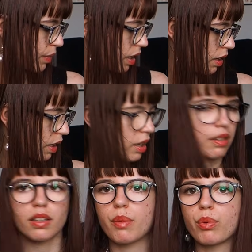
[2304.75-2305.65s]
The only yarn
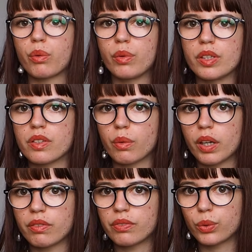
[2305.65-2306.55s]
that I bought was the
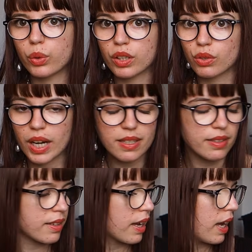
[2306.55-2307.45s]
one for the
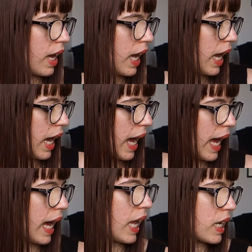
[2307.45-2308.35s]
dress,
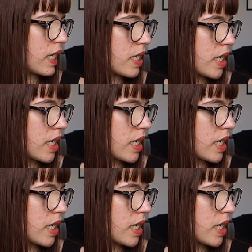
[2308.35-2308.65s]
and